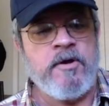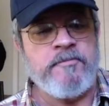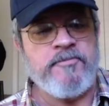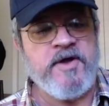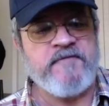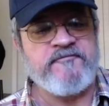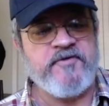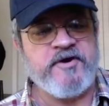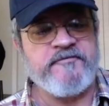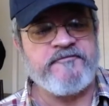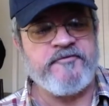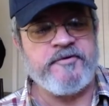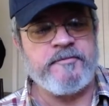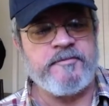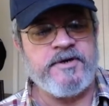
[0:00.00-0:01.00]
not far
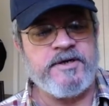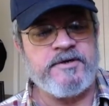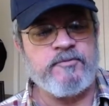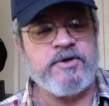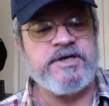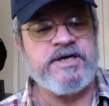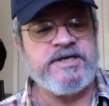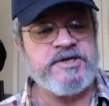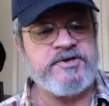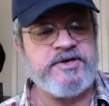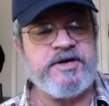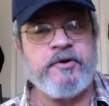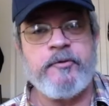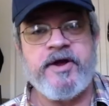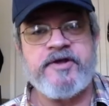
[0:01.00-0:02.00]
from, well, in the
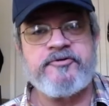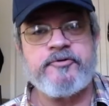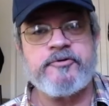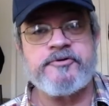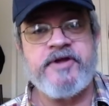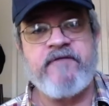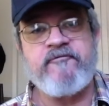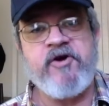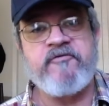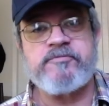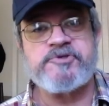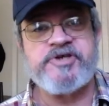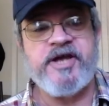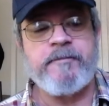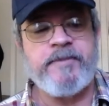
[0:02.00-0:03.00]
city of Rantoul, not far
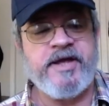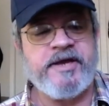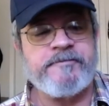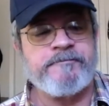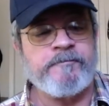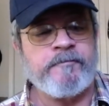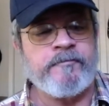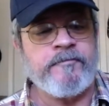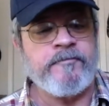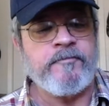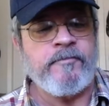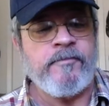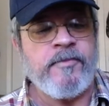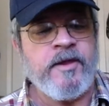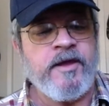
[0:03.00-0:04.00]
from Champaign.
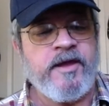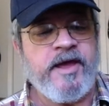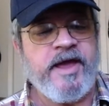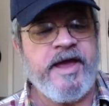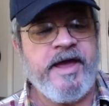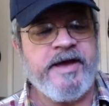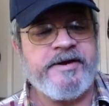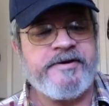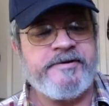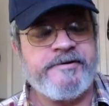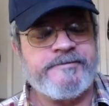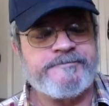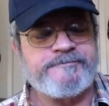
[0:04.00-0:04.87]
And